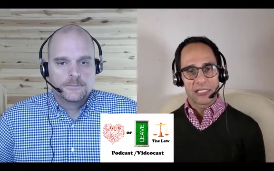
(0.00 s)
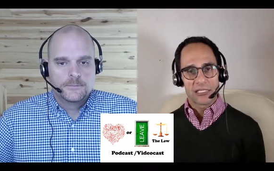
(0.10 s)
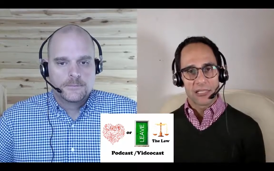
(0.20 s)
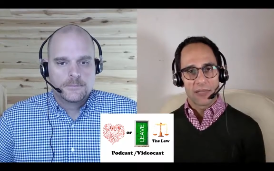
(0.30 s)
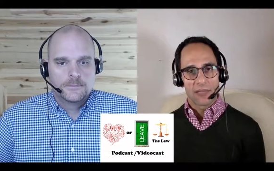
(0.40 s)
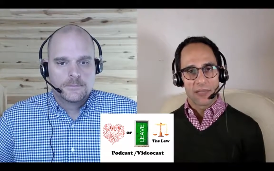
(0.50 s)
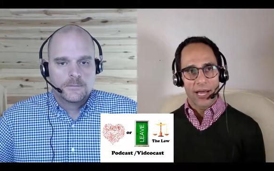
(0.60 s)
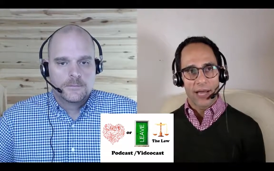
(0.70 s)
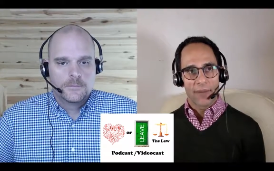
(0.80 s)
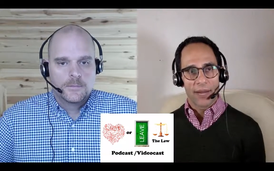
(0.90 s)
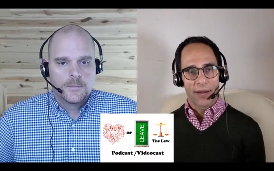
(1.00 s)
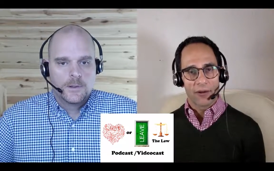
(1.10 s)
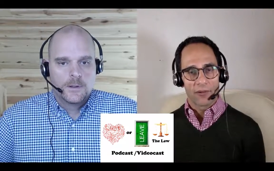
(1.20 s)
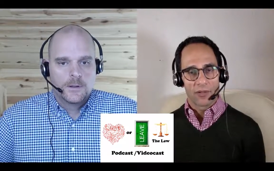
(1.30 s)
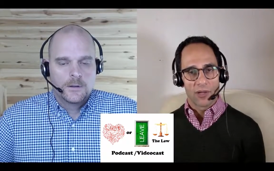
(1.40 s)
Speaker 1: some what I
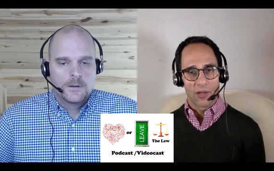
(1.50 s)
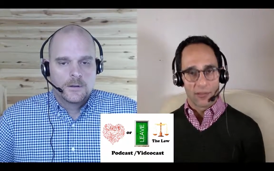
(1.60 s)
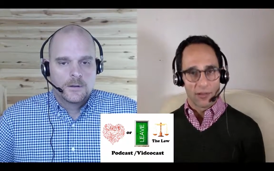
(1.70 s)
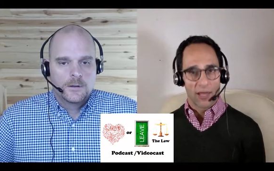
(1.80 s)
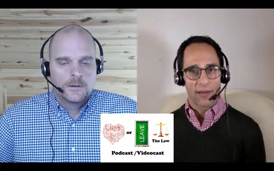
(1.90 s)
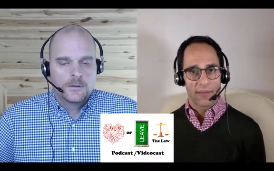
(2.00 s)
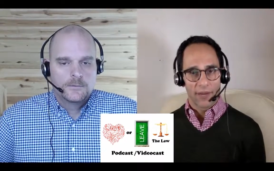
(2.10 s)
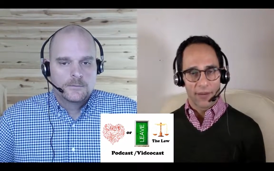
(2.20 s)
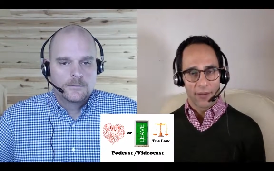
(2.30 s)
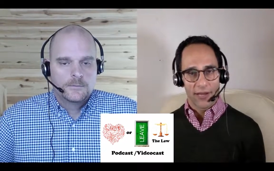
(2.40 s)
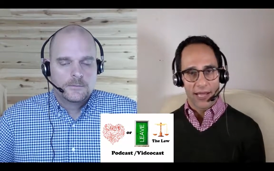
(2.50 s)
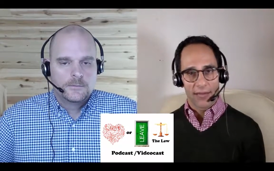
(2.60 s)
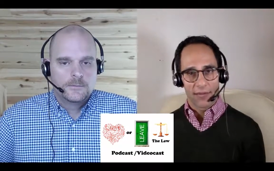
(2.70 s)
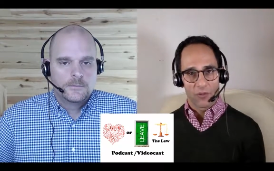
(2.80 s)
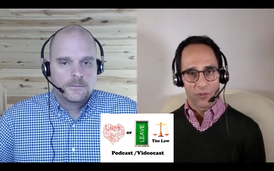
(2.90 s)
admire uh, a lot. I admire about
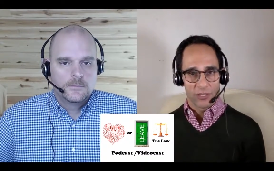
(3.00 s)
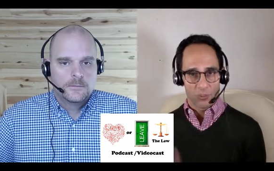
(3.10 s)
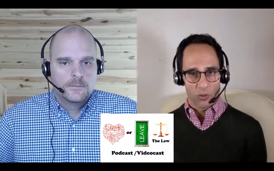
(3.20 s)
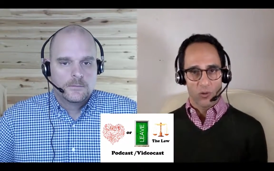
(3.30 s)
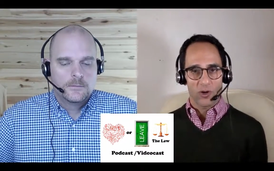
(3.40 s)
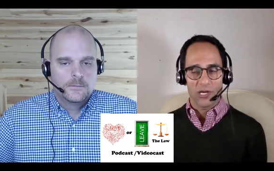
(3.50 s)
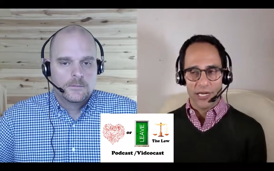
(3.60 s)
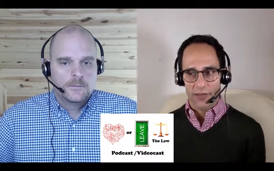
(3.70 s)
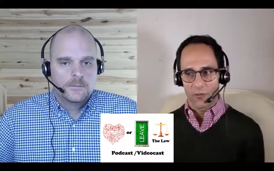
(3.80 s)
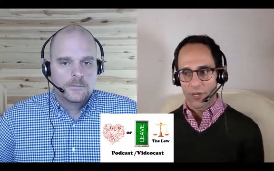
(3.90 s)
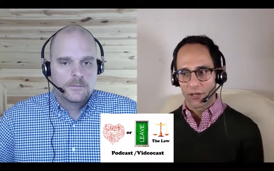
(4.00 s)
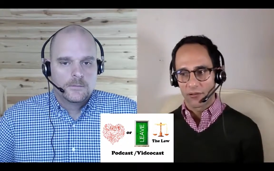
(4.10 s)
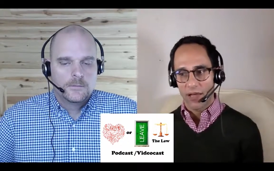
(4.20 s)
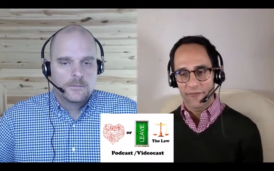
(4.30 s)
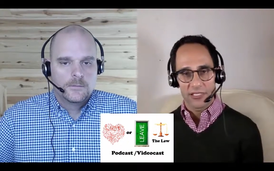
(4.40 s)
Adam, and the reason we're working together. But a
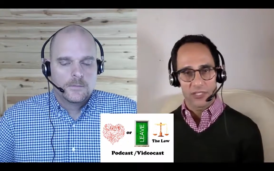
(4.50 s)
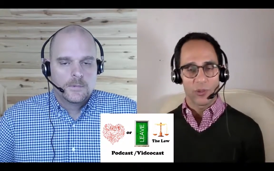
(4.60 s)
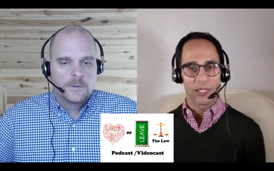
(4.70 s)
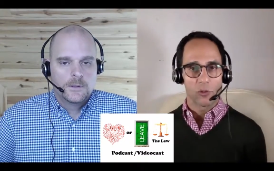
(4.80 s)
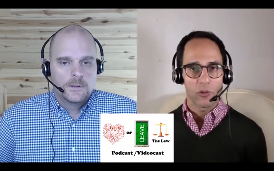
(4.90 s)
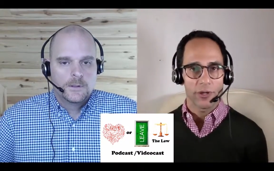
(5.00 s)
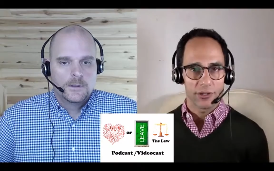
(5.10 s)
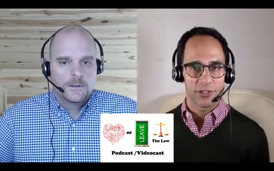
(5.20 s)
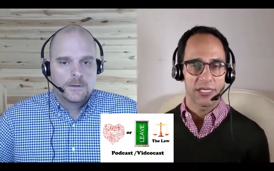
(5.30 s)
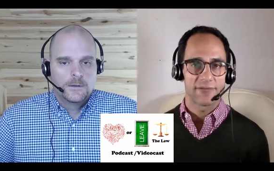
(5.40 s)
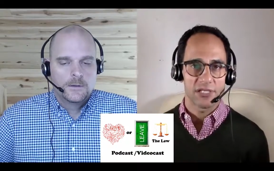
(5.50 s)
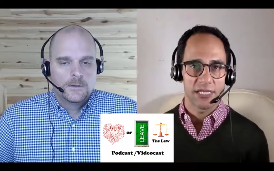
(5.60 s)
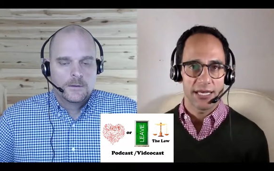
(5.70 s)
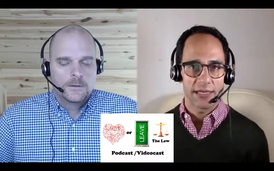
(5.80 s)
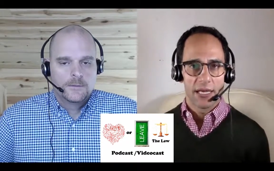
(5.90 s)
lot of it is we lawyers have
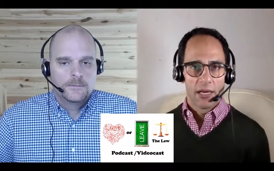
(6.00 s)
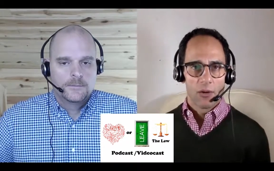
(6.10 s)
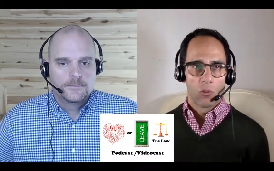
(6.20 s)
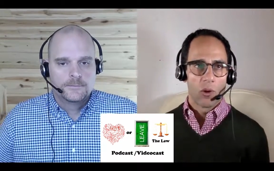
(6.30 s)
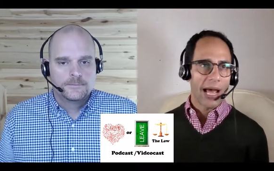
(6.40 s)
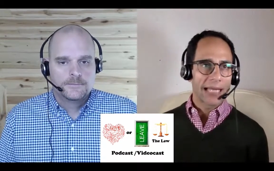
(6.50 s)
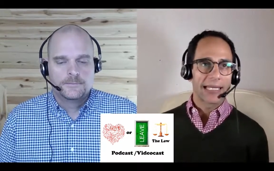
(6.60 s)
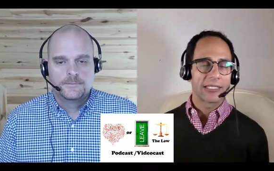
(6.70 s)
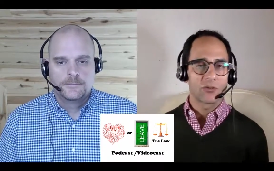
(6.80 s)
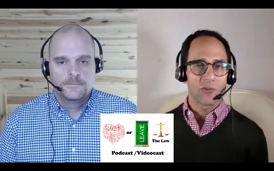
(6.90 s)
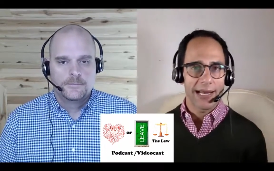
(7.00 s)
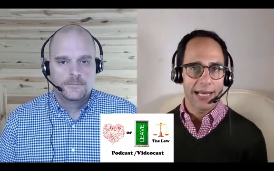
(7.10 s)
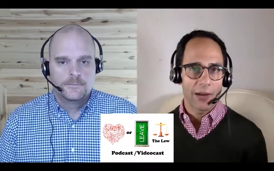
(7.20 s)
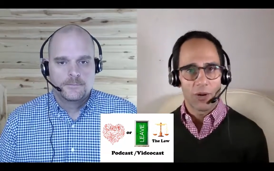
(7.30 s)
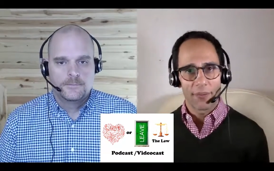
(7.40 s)
said, "Well, I like to
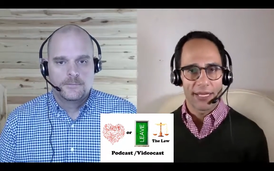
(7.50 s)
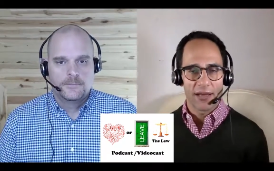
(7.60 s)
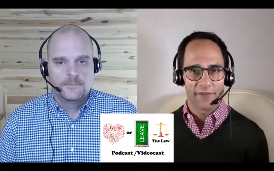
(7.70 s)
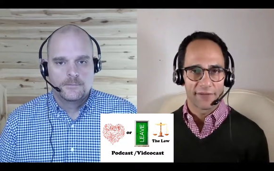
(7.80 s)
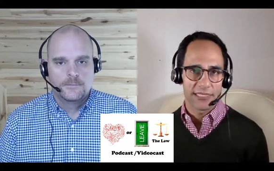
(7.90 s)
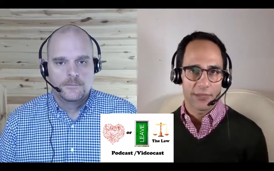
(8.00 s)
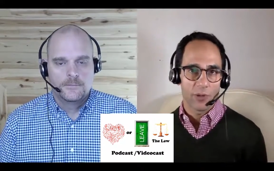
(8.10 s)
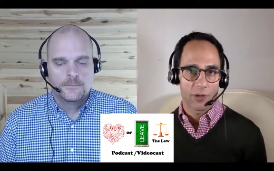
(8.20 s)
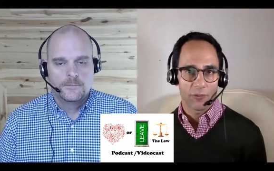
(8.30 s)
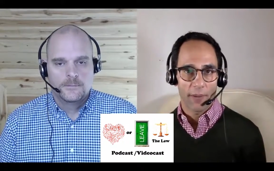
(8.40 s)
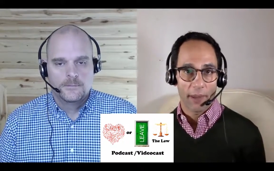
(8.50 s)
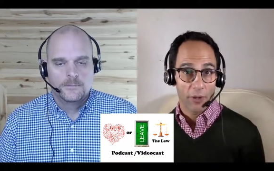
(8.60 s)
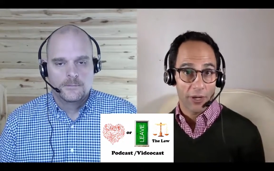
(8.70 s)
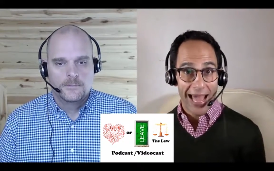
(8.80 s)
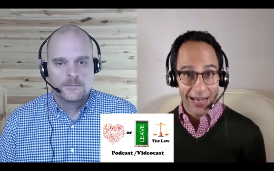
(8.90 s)
write. I want to be a novelist. I want to write my
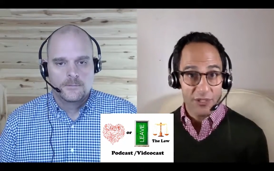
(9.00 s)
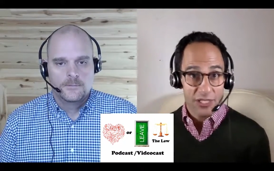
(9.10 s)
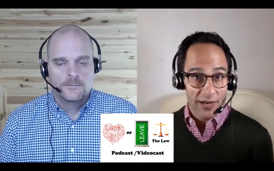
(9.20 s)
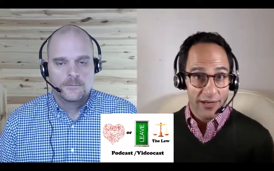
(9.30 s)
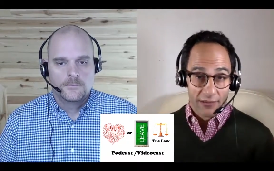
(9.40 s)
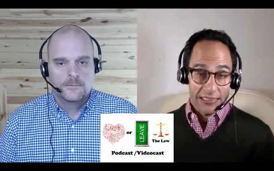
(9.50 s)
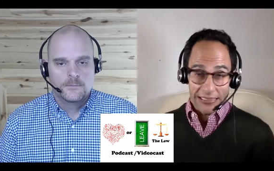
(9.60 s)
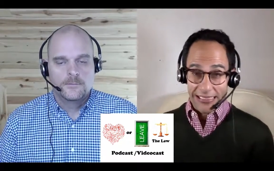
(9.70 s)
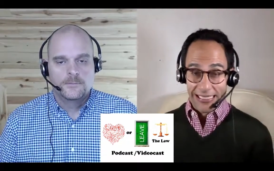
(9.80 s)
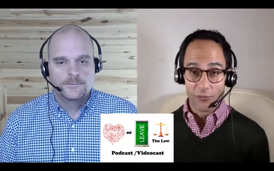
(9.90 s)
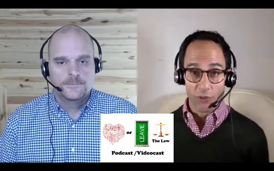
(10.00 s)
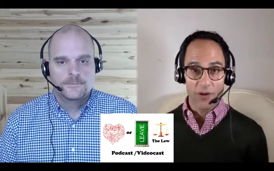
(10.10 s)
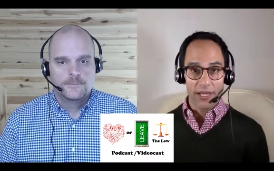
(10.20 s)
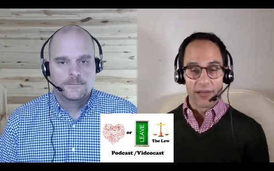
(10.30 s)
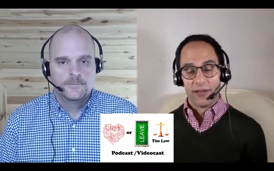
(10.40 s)
book." Adam's done it. Mm. He
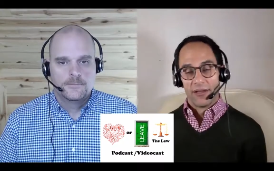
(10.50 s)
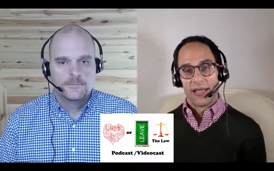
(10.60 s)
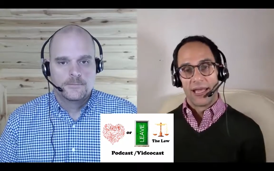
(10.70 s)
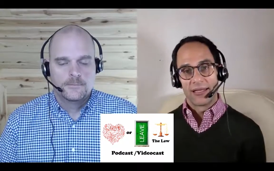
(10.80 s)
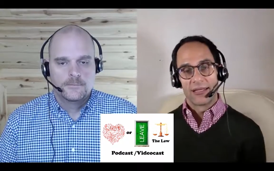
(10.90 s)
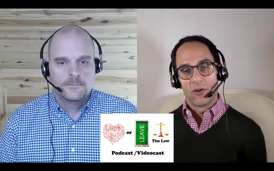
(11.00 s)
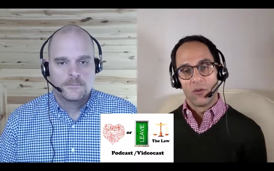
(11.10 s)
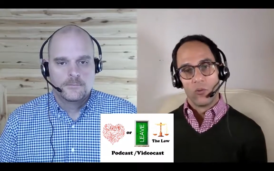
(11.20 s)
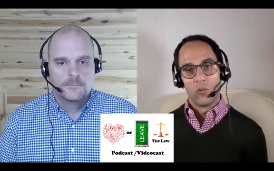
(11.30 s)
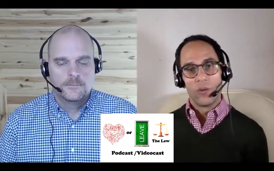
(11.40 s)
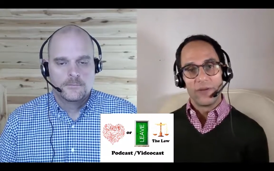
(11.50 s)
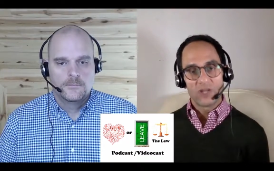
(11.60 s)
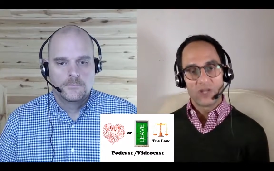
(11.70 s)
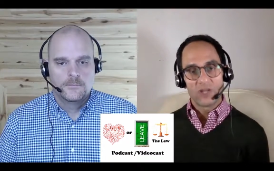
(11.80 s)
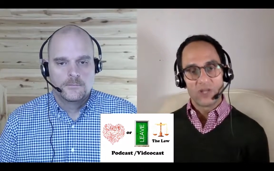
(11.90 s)
wrote it. And uh, we've
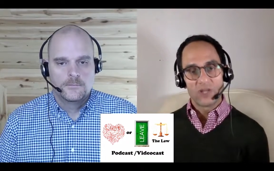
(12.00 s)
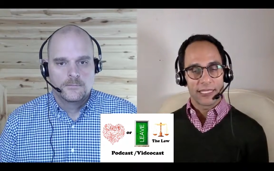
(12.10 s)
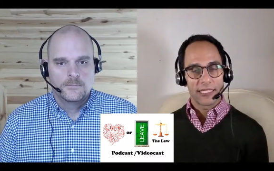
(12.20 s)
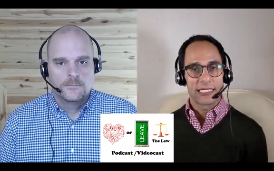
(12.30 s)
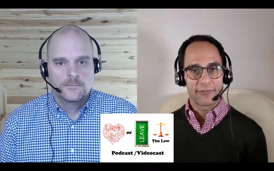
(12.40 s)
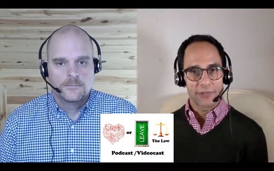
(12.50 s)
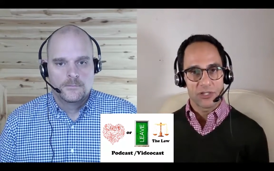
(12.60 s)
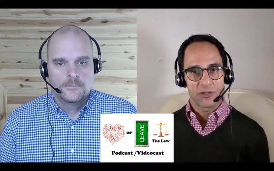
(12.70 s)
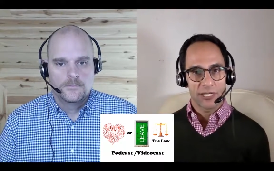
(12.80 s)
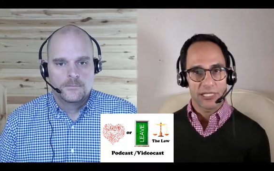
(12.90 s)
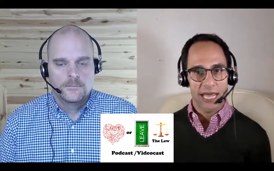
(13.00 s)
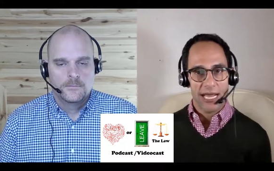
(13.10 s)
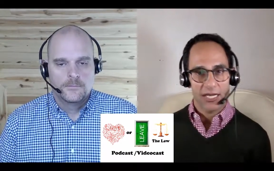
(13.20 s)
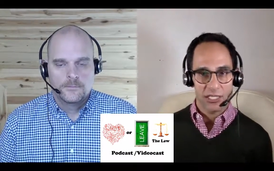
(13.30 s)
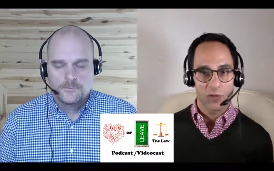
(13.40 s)
talked about the tips and tricks to
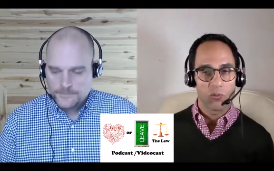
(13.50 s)
actually